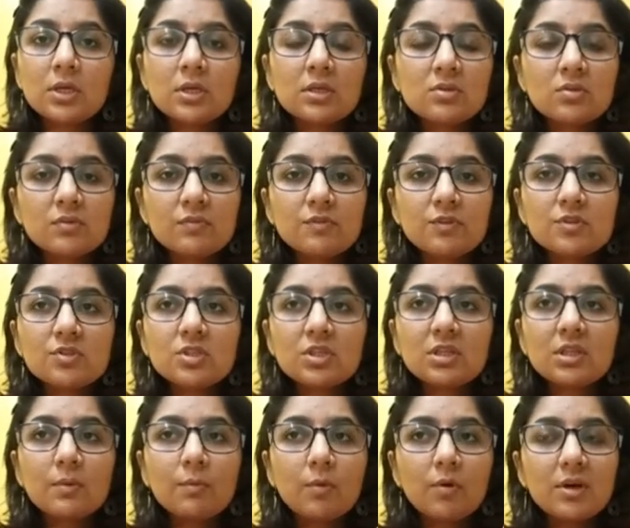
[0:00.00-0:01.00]
So if you see
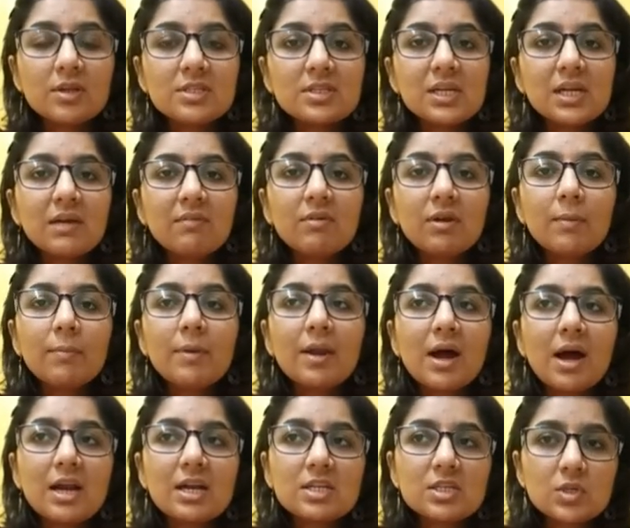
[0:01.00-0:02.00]
the boys, they develop
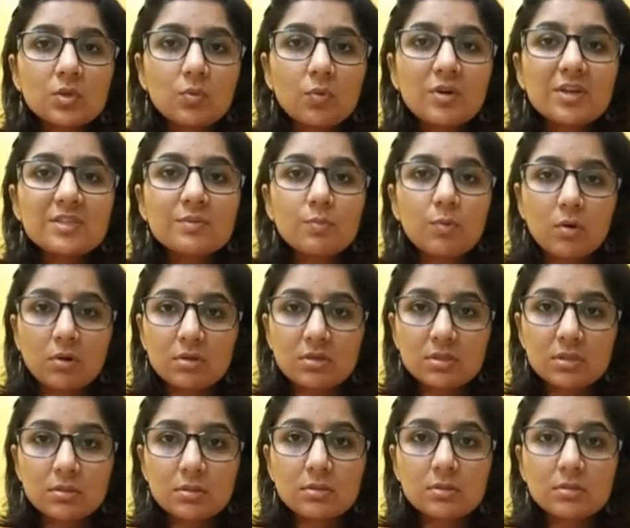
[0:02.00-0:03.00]
larger voice
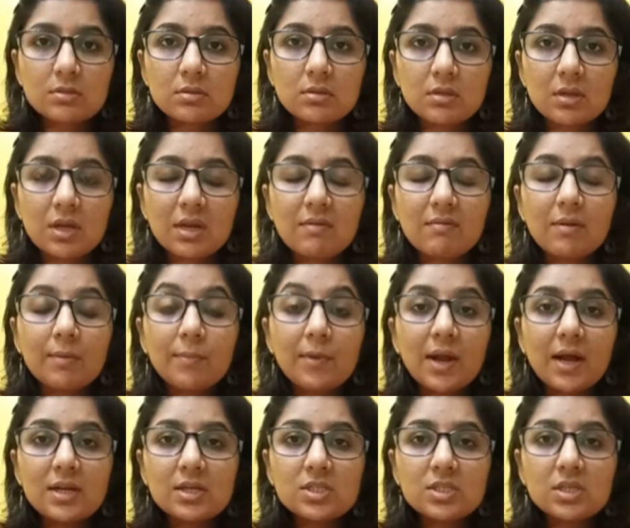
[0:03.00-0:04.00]
boxes. They develop
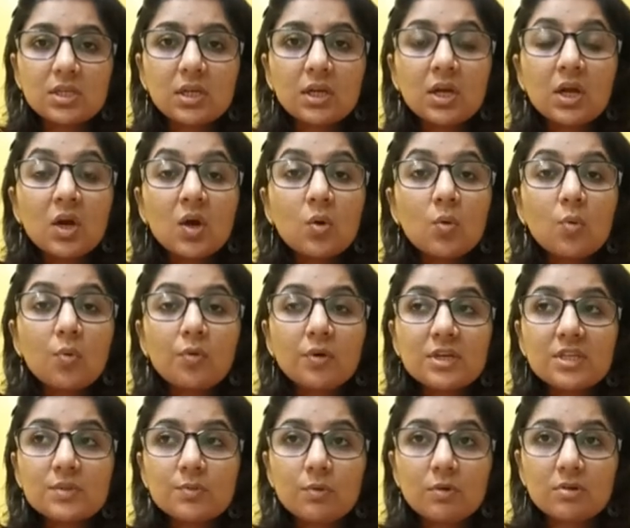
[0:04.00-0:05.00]
larger
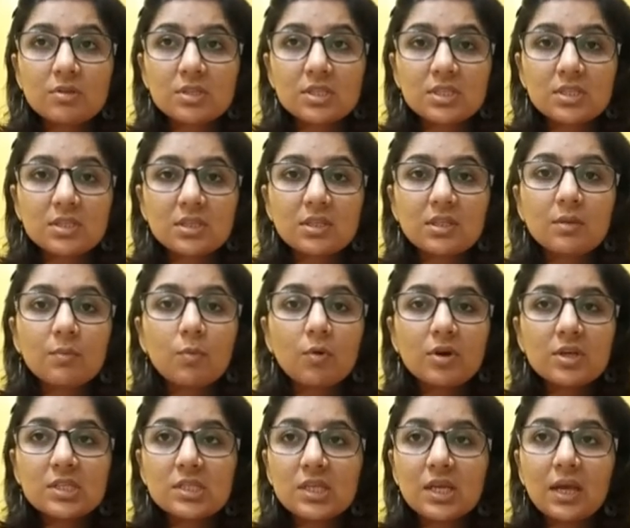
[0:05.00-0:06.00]
voice boxes, and the
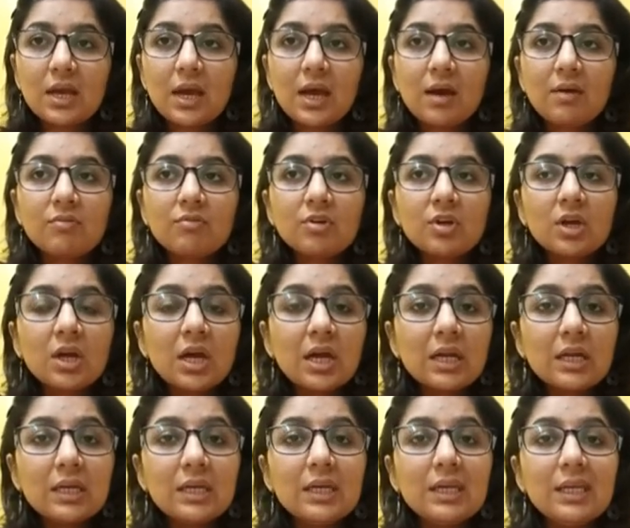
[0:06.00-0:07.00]
voice they have
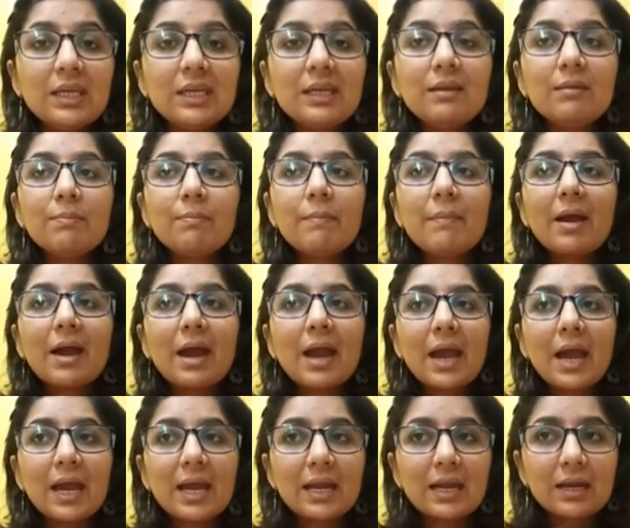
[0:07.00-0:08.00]
deep
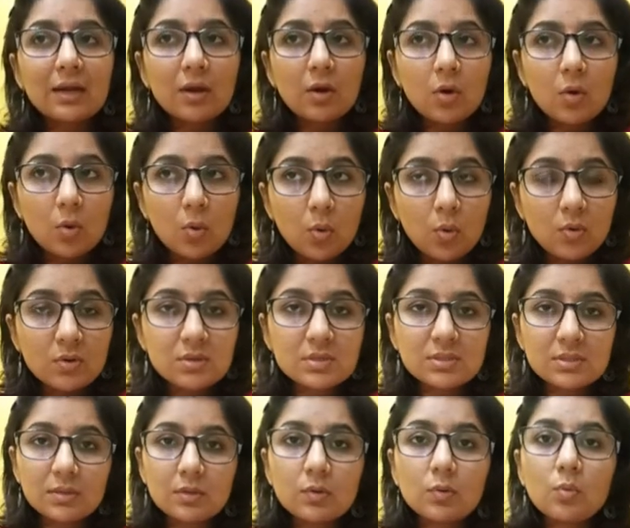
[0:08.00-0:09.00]
and
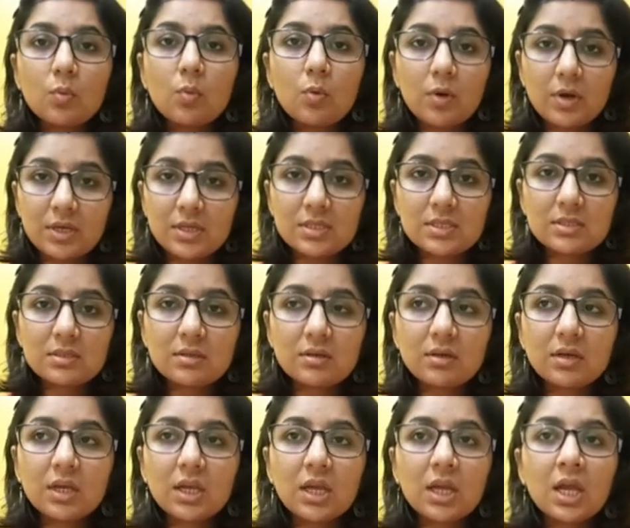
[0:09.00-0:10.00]
hoarse voice,
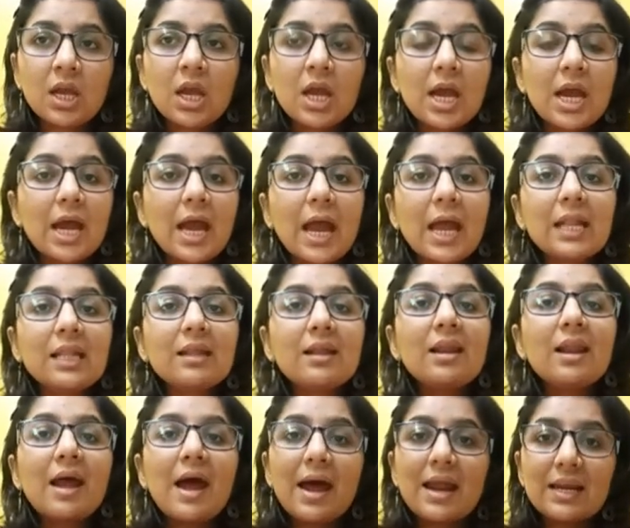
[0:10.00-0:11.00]
okay, and the
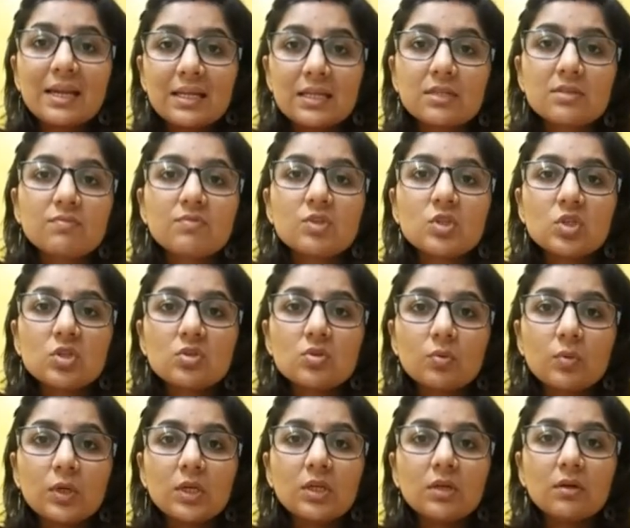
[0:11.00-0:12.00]
larynx, which is
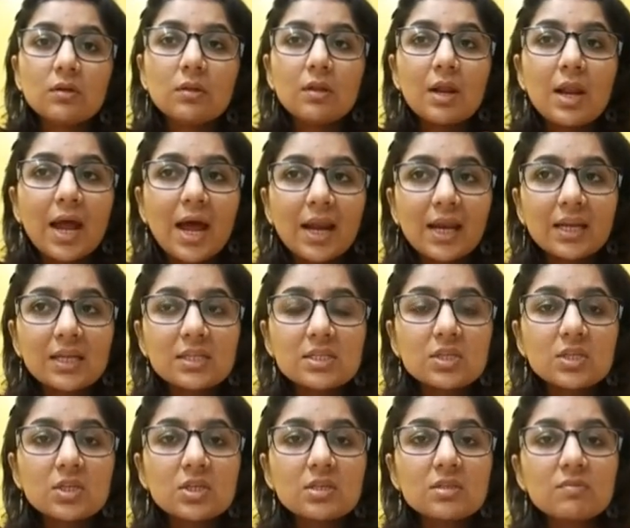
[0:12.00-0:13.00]
over here, the larynx,
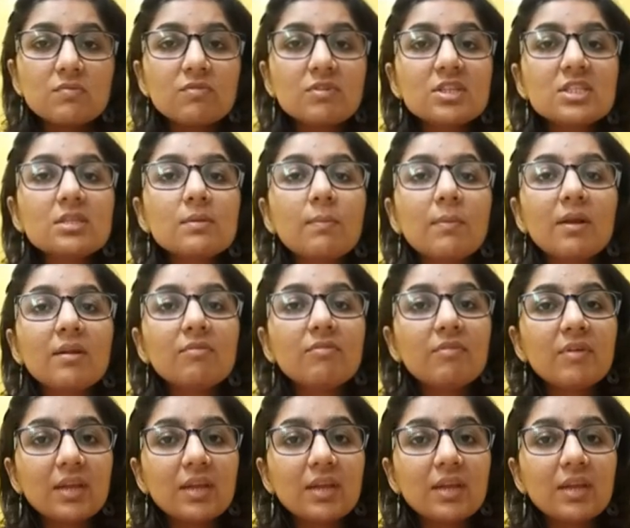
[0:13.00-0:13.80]
it is visible